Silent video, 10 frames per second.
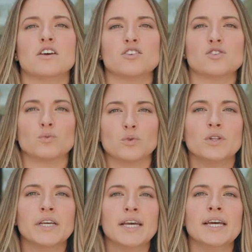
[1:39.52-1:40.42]
The
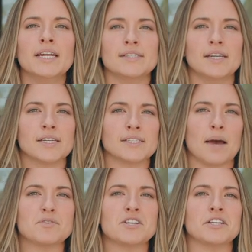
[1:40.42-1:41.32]
Cerulean is an
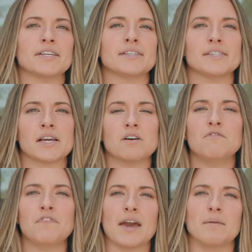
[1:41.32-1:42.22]
exception. It's a
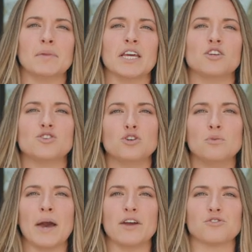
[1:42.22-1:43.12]
single family,
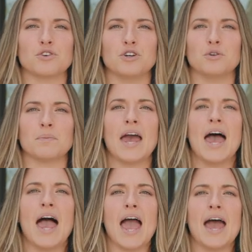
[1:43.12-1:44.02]
two bedroom,
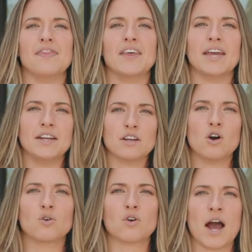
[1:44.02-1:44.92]
and the
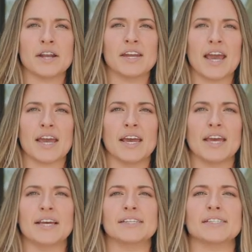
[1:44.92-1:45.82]
Indigo Grande
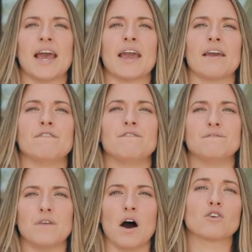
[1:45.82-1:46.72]
is a
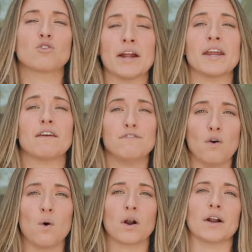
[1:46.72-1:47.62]
uh, Grande
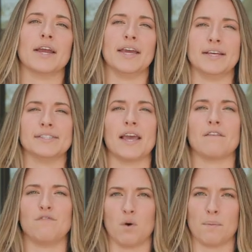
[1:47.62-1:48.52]
4 is
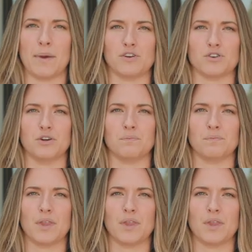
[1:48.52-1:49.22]
a four bedroom.